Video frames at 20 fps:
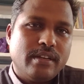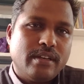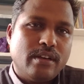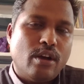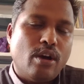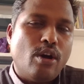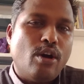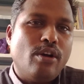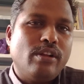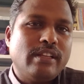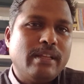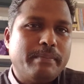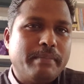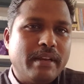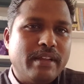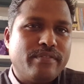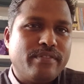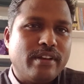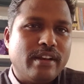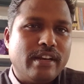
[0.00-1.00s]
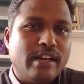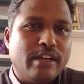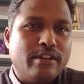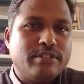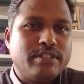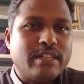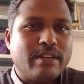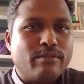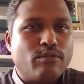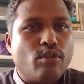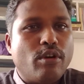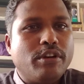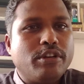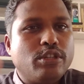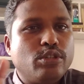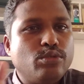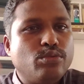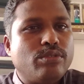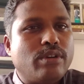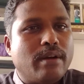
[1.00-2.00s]
All the peripheral nerves have
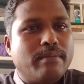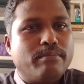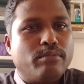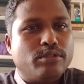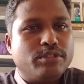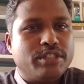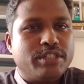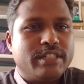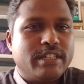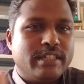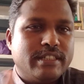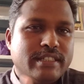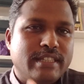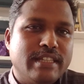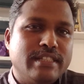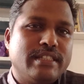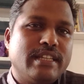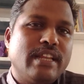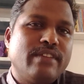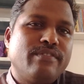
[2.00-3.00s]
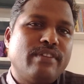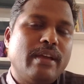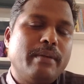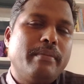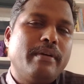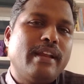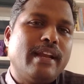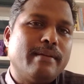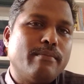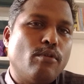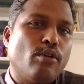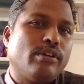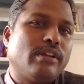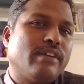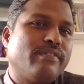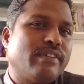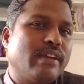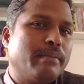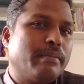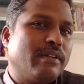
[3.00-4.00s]
got two compositions, sensory fiber and
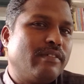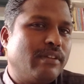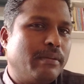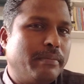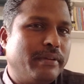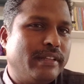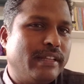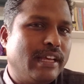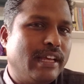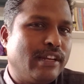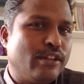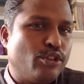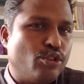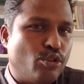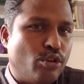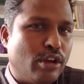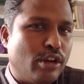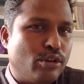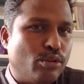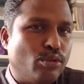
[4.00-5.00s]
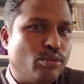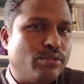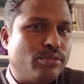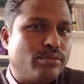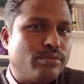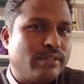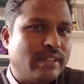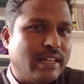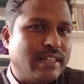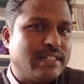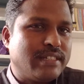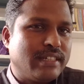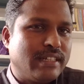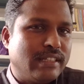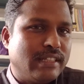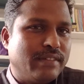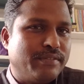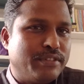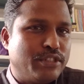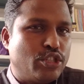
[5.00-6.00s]
motor fiber will be there. You all know that
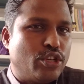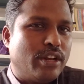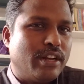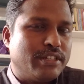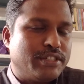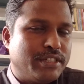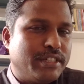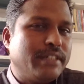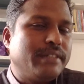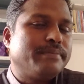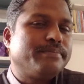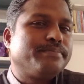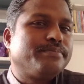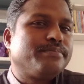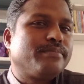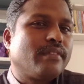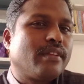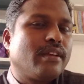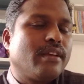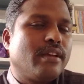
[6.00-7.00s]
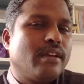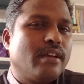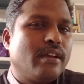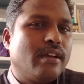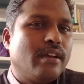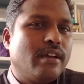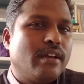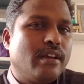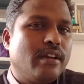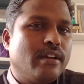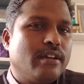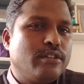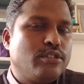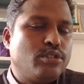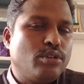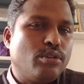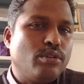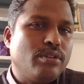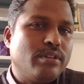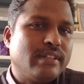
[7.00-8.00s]
in the physiology.
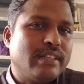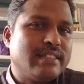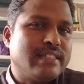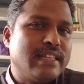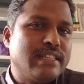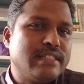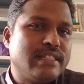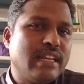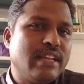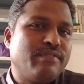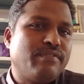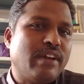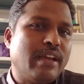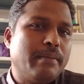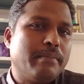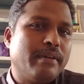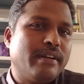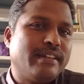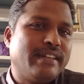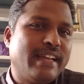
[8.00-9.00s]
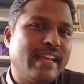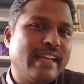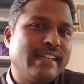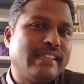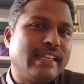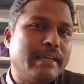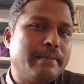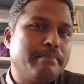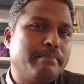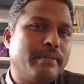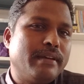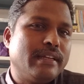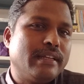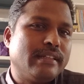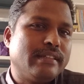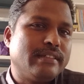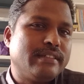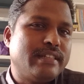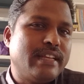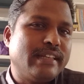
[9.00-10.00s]
So the sensory fiber take
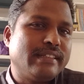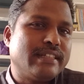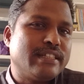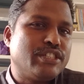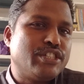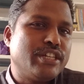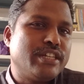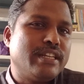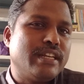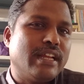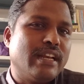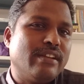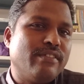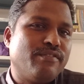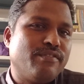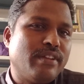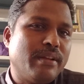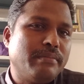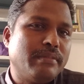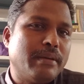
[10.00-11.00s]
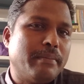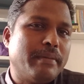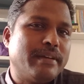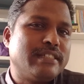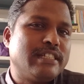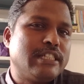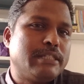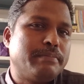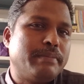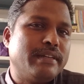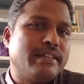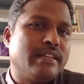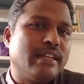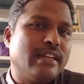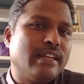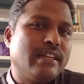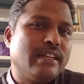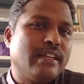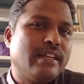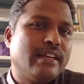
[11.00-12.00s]
the signal from the muscle
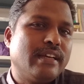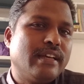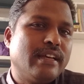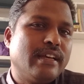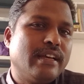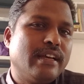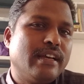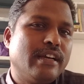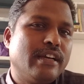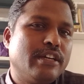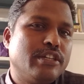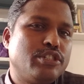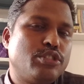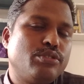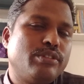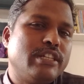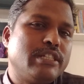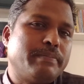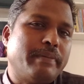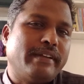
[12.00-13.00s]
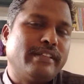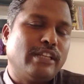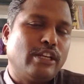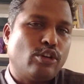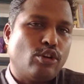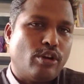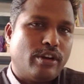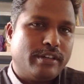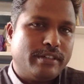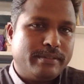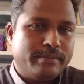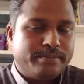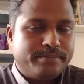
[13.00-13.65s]
spindle to the spinal cord.